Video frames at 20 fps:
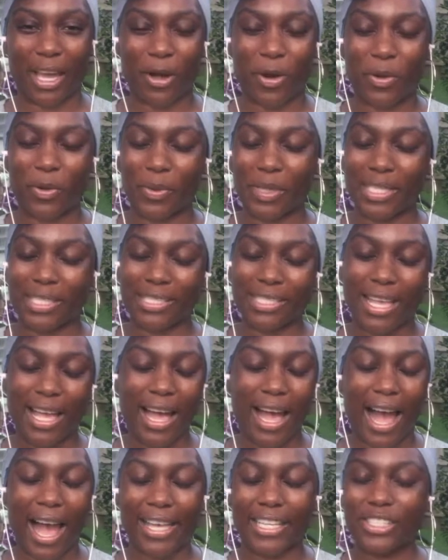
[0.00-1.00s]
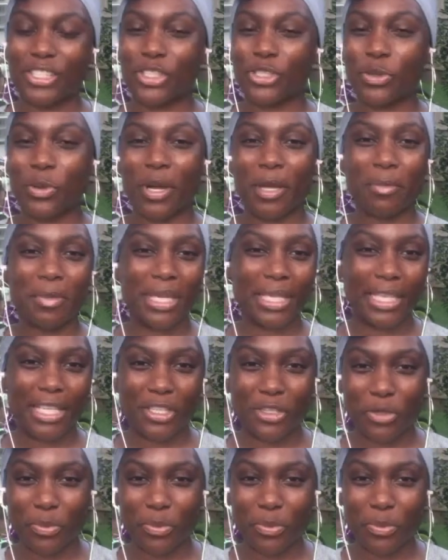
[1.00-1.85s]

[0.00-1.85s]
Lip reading: I enjoy meeting